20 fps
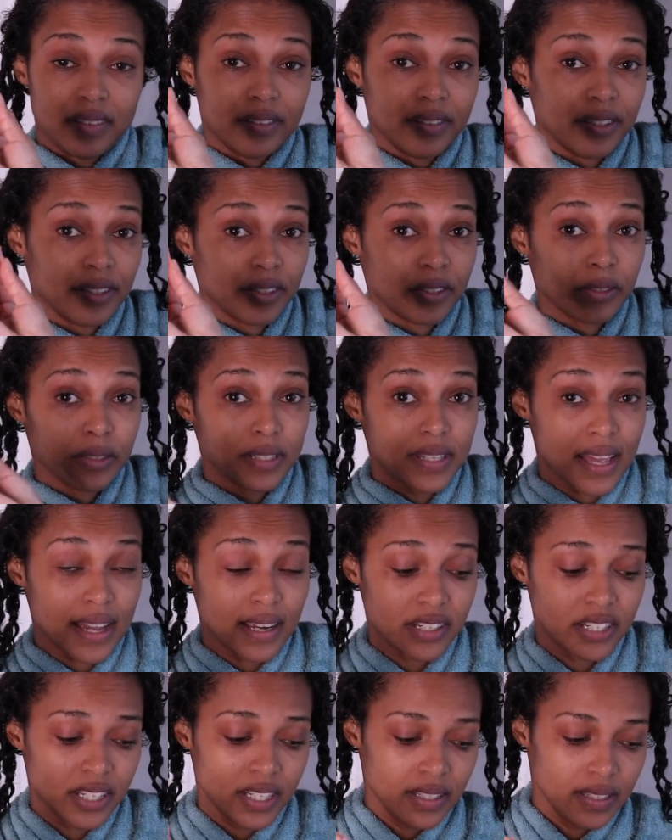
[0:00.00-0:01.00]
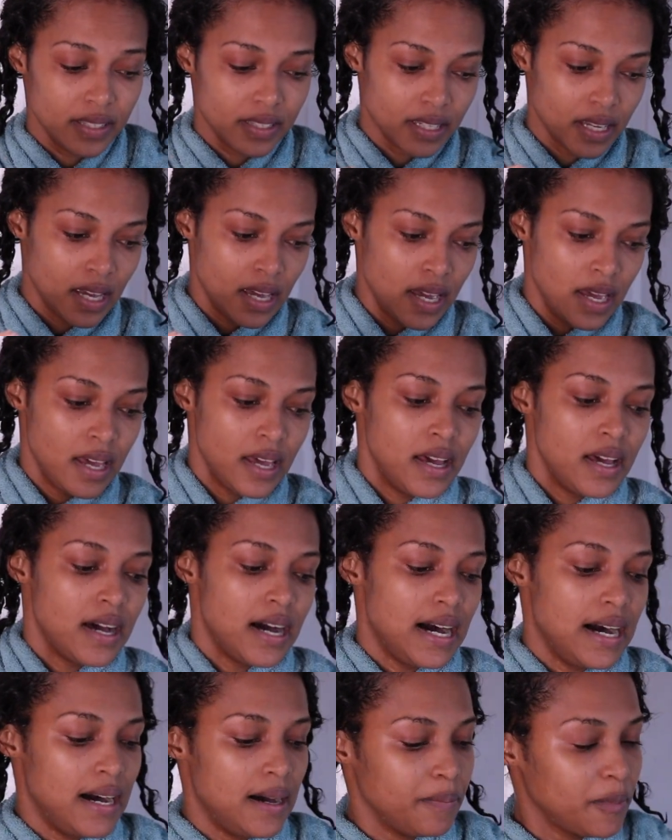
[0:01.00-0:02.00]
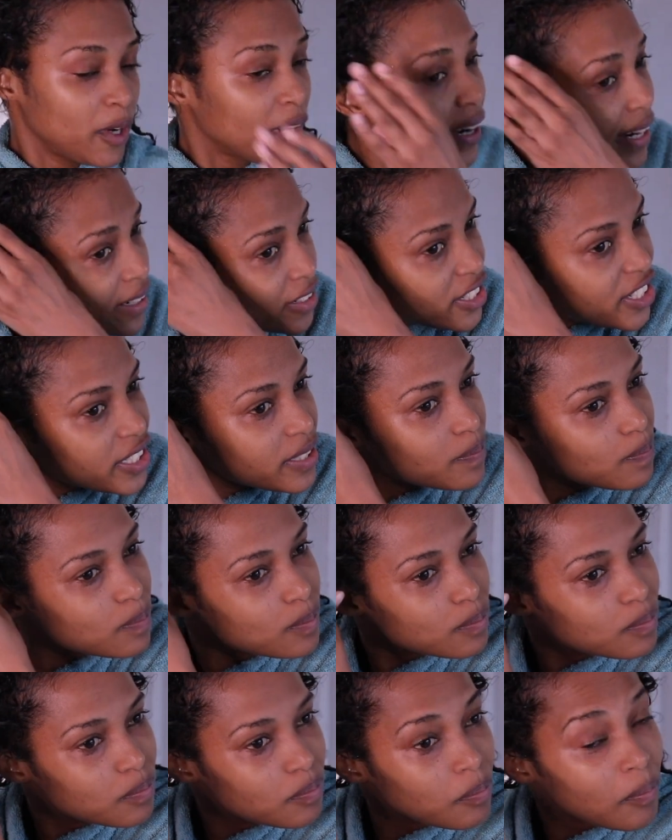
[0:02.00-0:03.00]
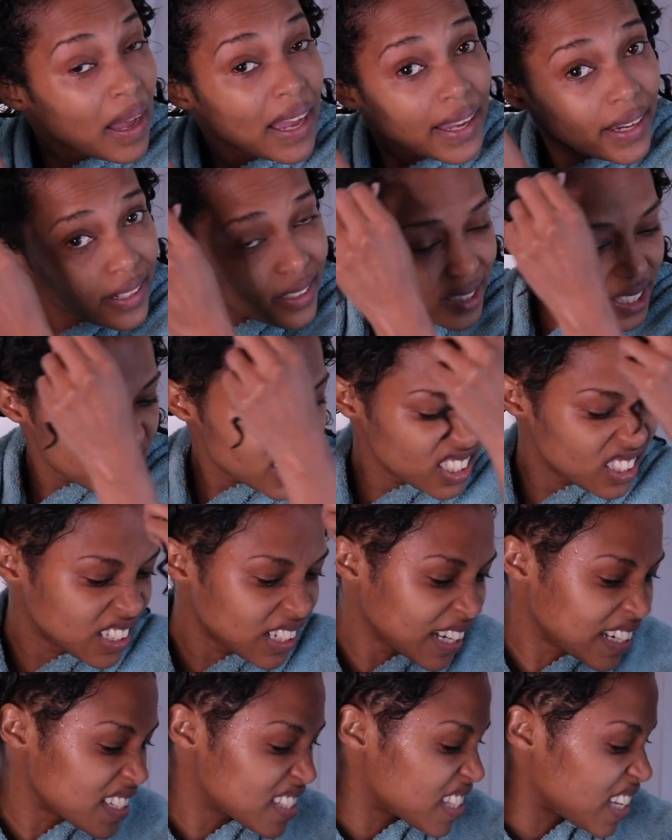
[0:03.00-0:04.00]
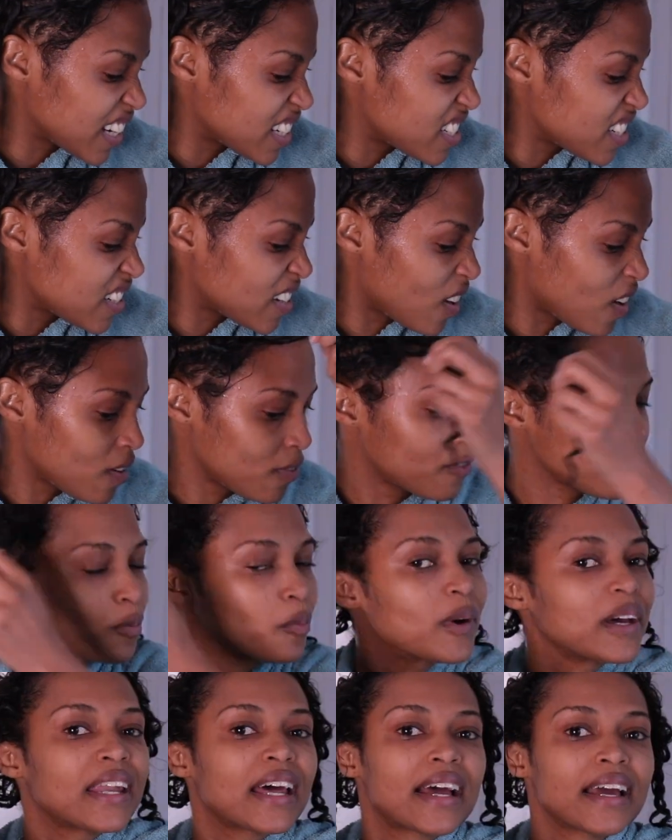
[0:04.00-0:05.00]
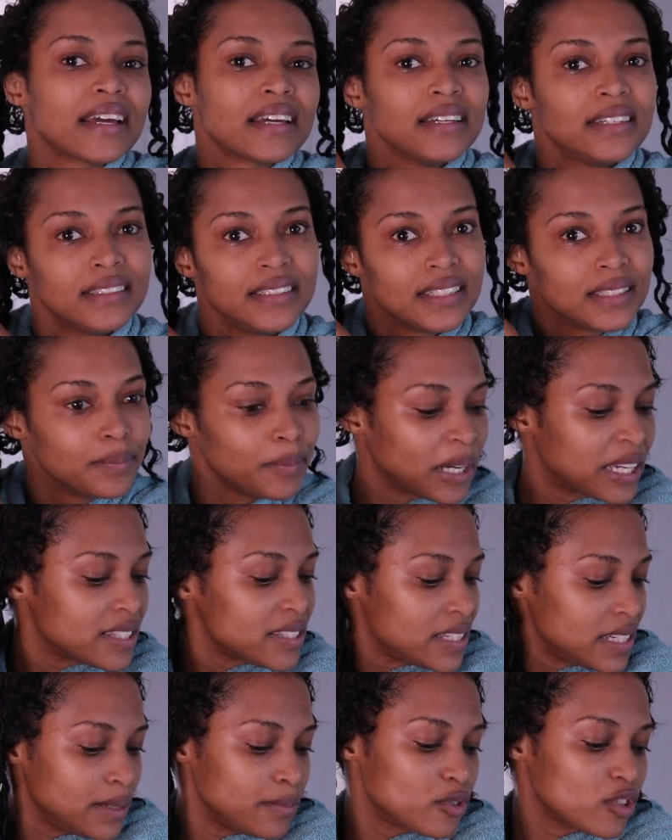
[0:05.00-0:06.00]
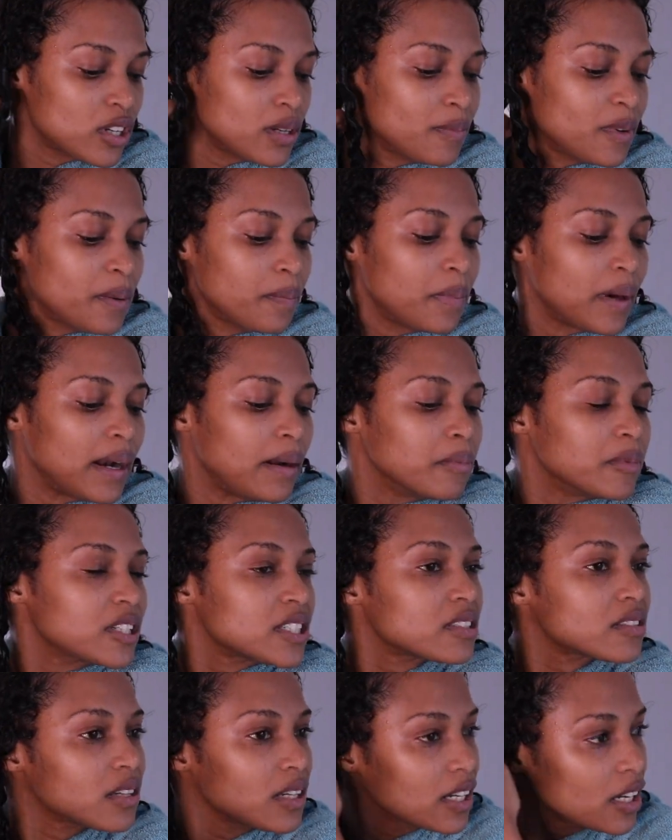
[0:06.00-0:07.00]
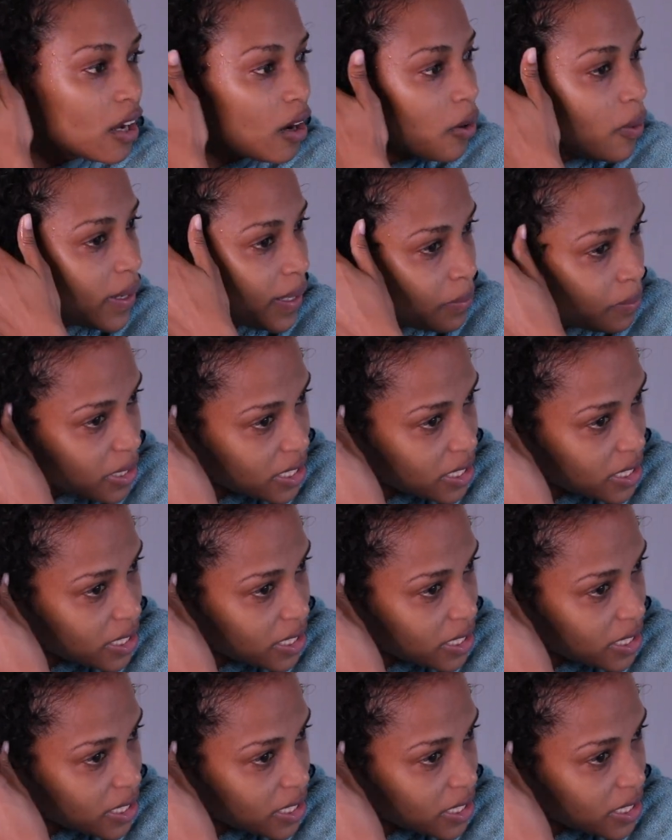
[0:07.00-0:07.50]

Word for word: little sections. Um, your hair should, my hair is still kind of sectioned off from when I did my steam treatment, but I'm just going to go in